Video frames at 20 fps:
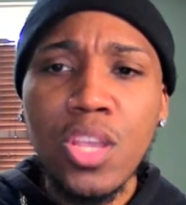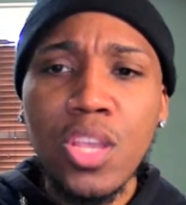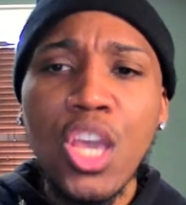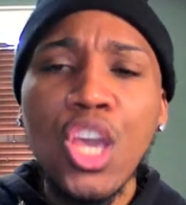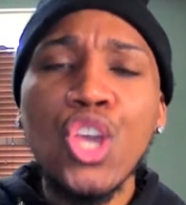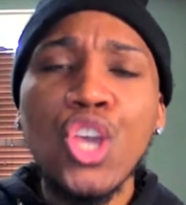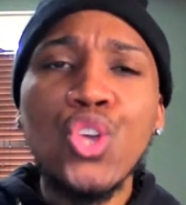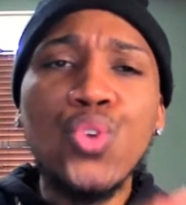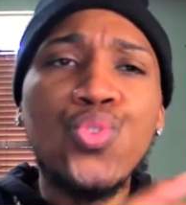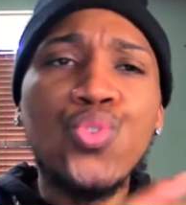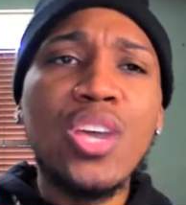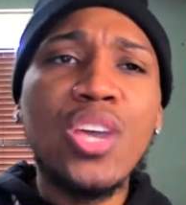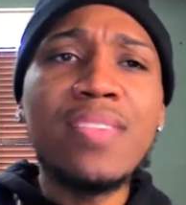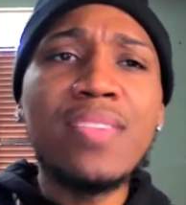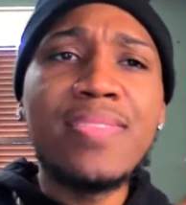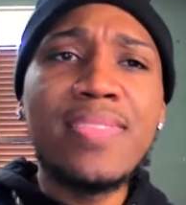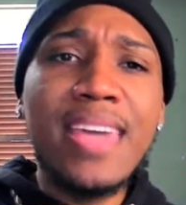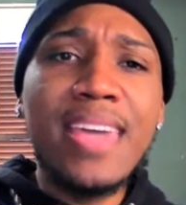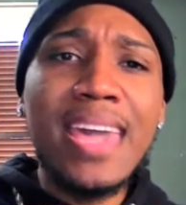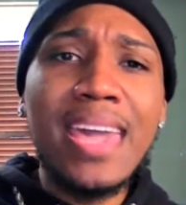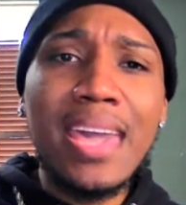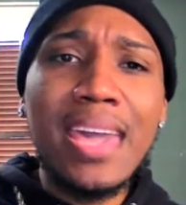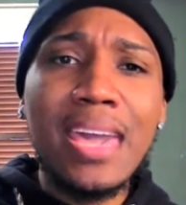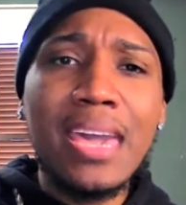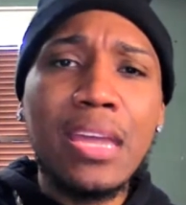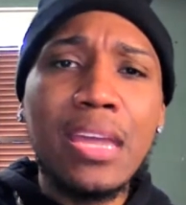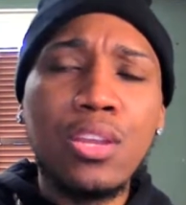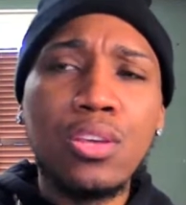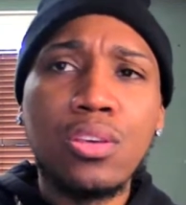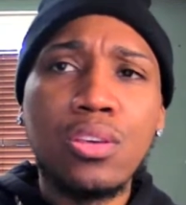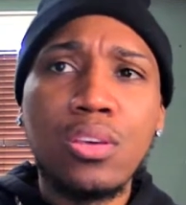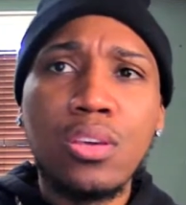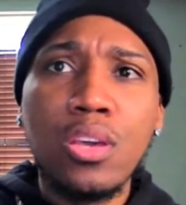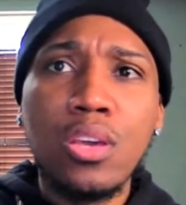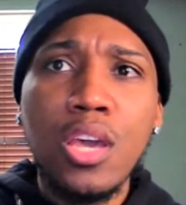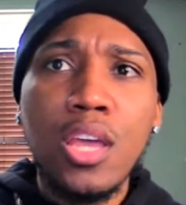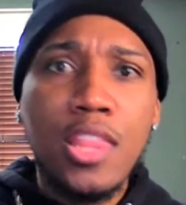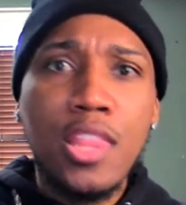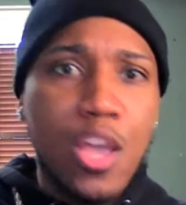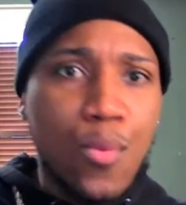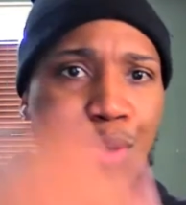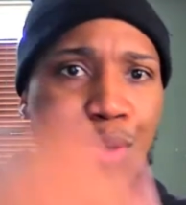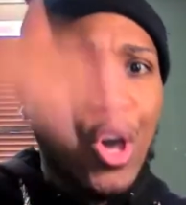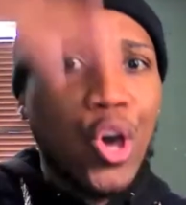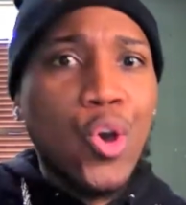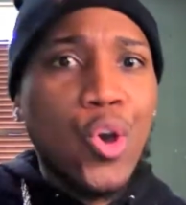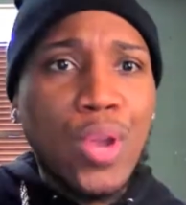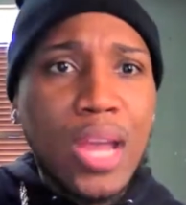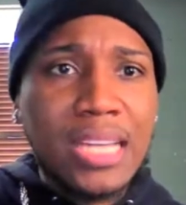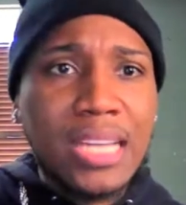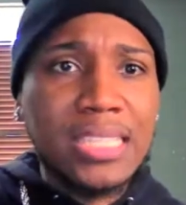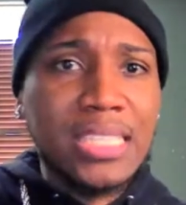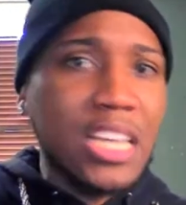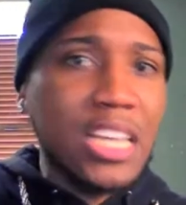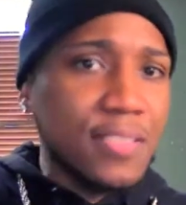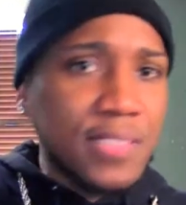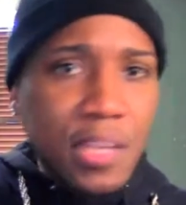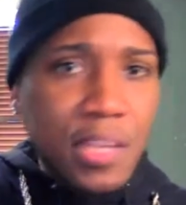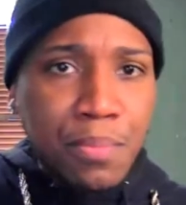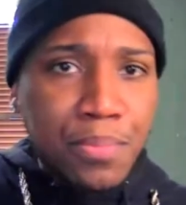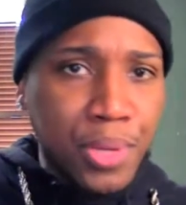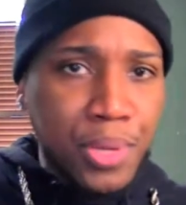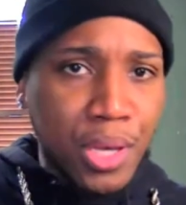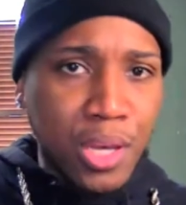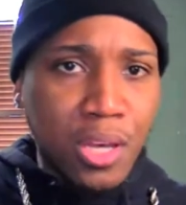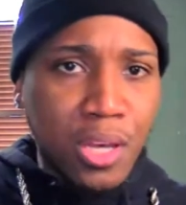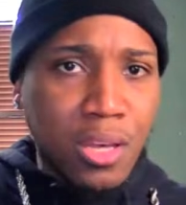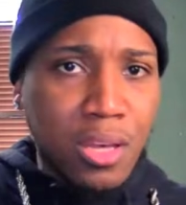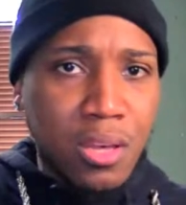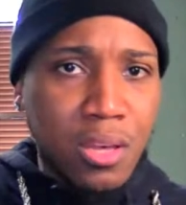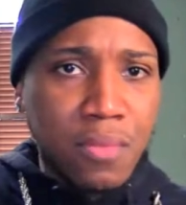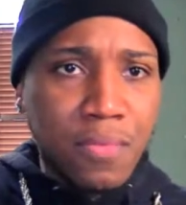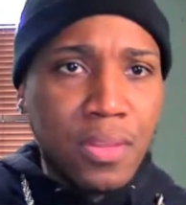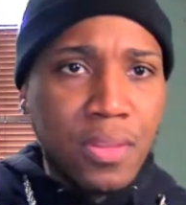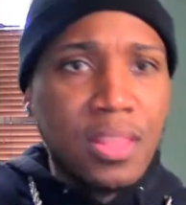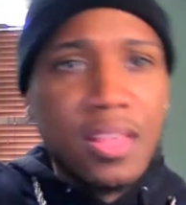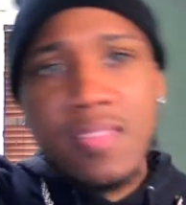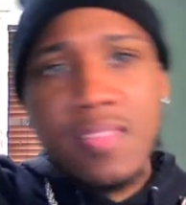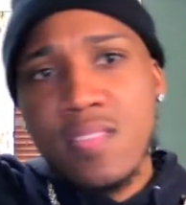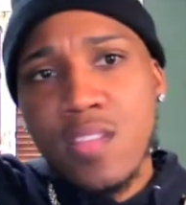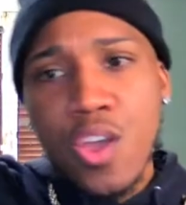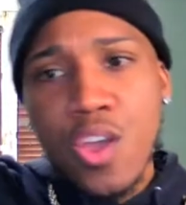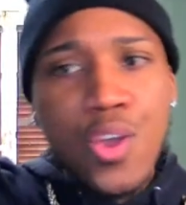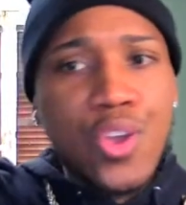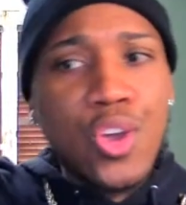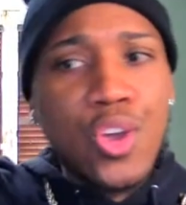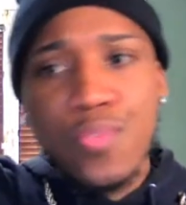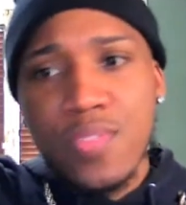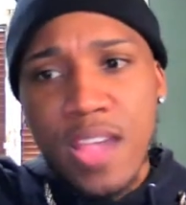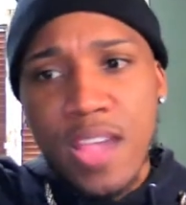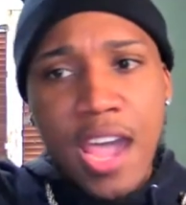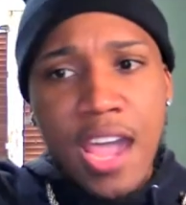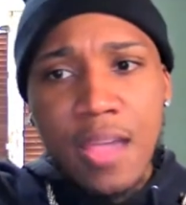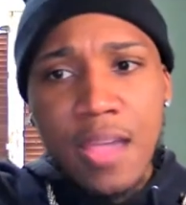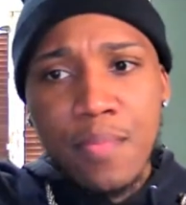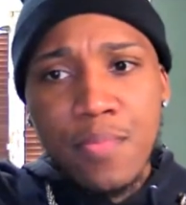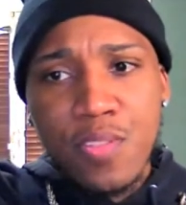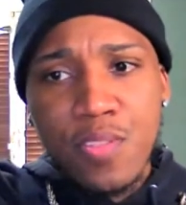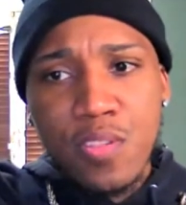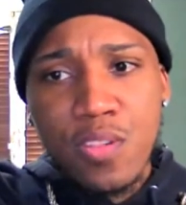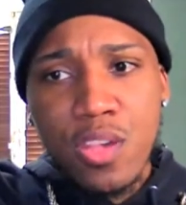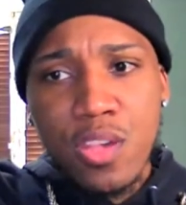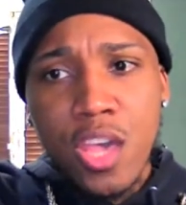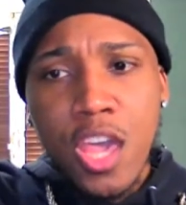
You just said that we hold ourselves above the stereotypes.